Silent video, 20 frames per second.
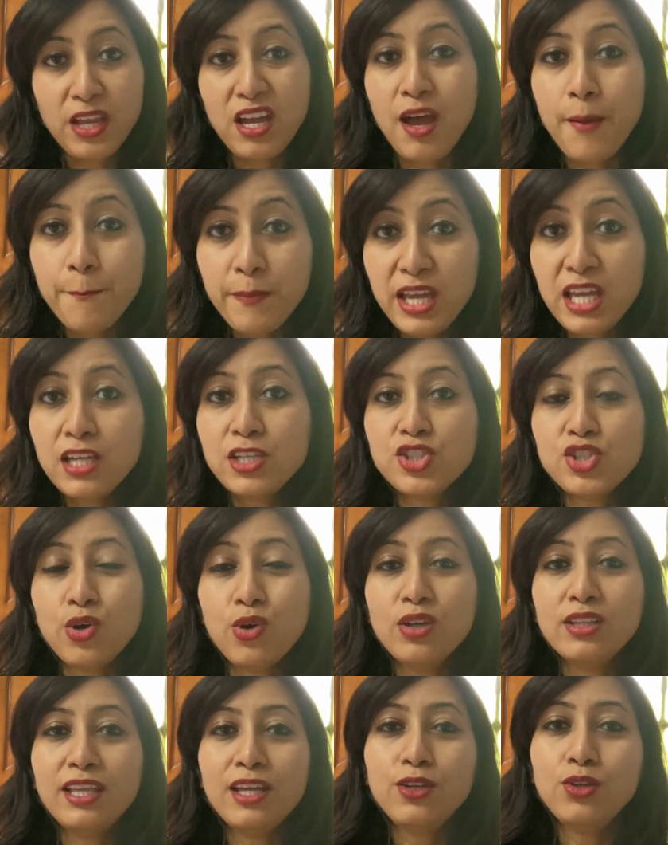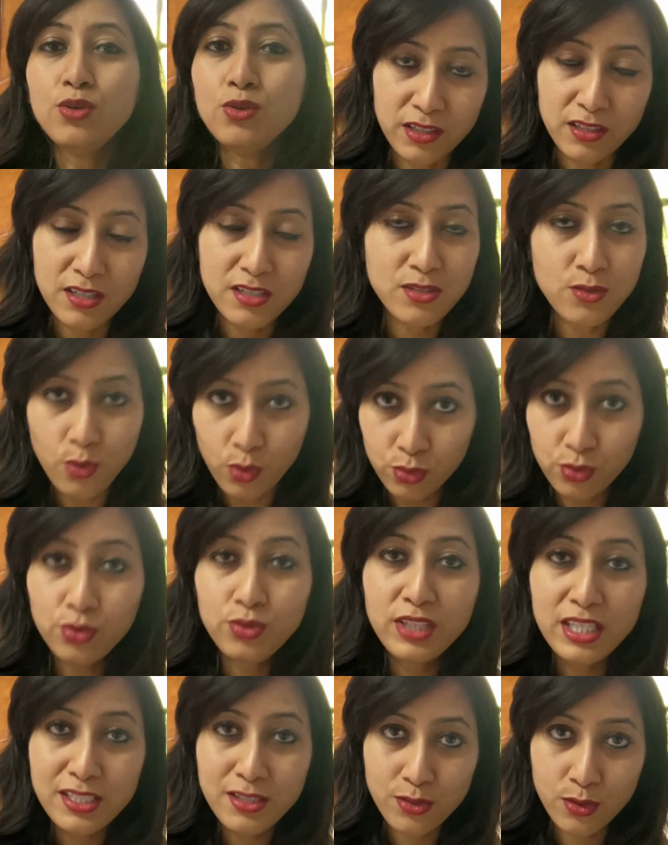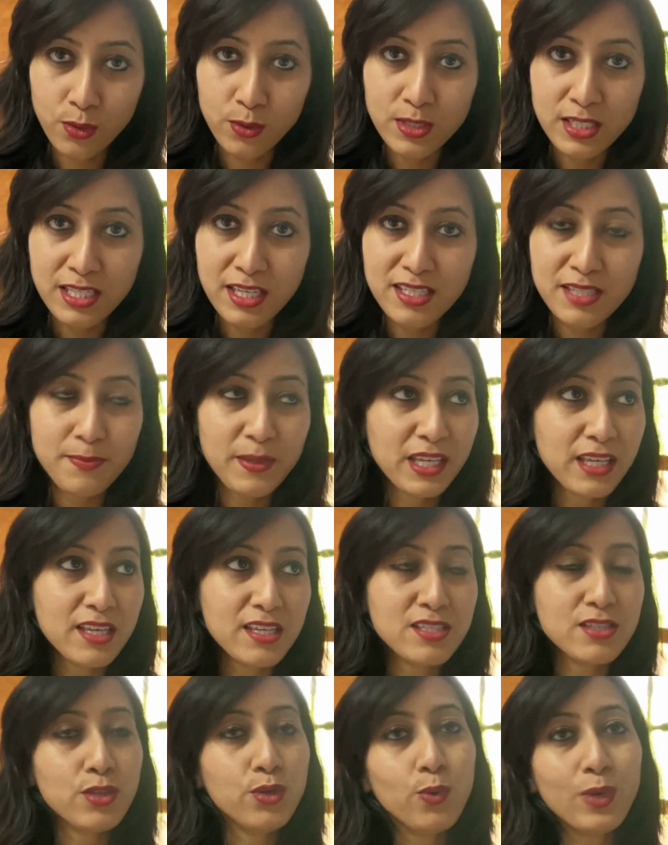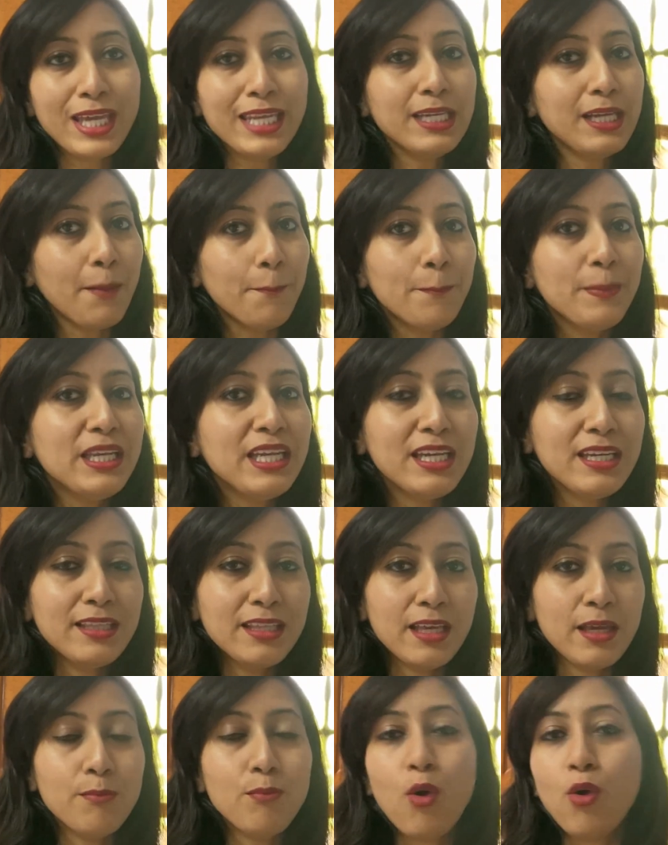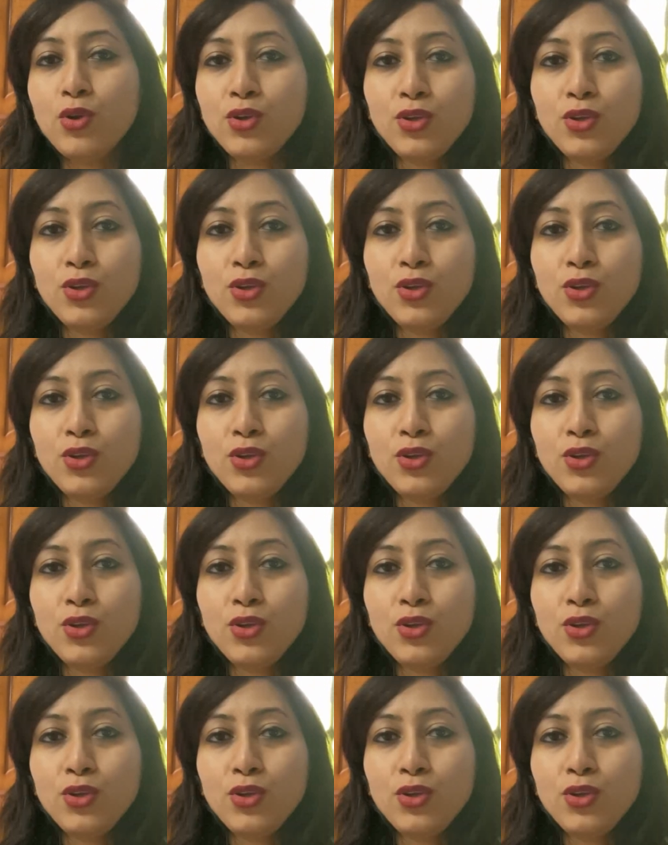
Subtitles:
Make sure that you first go through these courses because you can complete them on